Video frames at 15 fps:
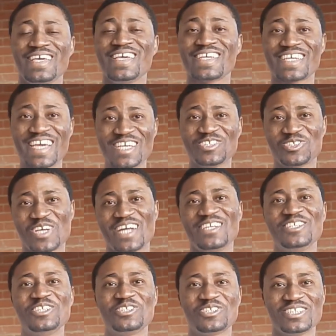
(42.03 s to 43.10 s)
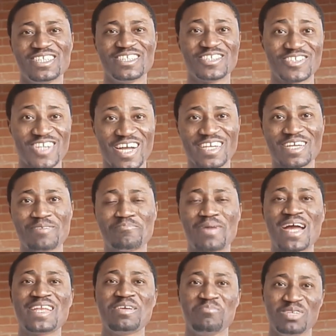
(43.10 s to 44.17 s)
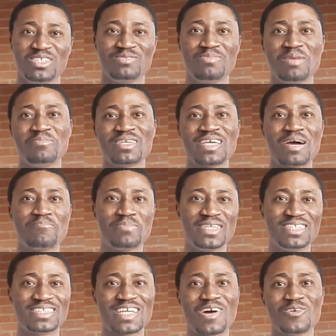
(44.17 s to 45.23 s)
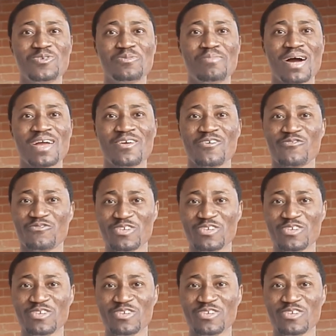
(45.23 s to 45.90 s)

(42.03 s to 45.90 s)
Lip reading: In case you are new to this channel, my name is Babinga Peter Olubayo.